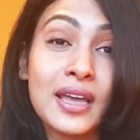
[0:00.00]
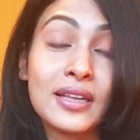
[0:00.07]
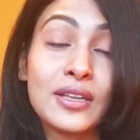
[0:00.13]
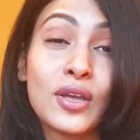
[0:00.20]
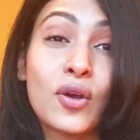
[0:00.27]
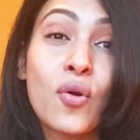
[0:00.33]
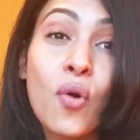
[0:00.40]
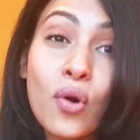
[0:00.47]

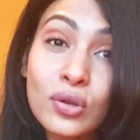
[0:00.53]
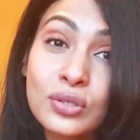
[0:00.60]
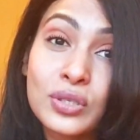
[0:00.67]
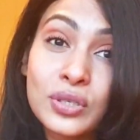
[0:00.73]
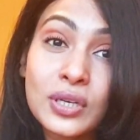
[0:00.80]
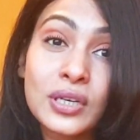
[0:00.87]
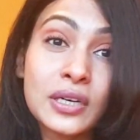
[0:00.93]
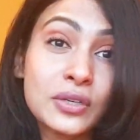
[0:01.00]
They're
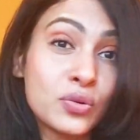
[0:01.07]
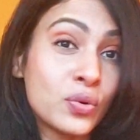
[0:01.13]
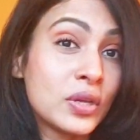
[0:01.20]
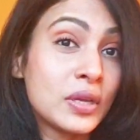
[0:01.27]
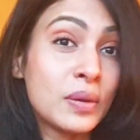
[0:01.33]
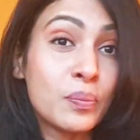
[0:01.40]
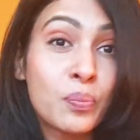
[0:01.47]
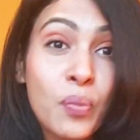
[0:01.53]
constantly doing
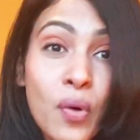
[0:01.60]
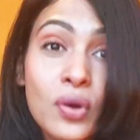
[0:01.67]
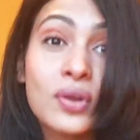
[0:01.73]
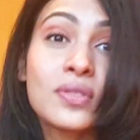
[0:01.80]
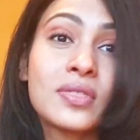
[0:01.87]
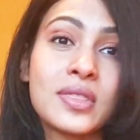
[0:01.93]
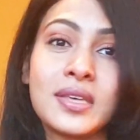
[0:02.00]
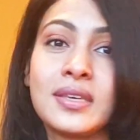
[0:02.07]

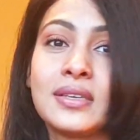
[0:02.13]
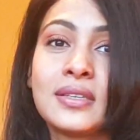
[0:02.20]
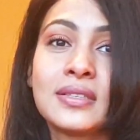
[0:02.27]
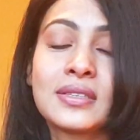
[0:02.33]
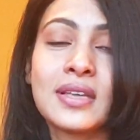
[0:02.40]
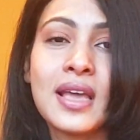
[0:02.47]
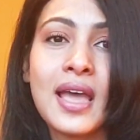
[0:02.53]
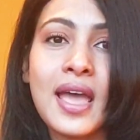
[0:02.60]
important things.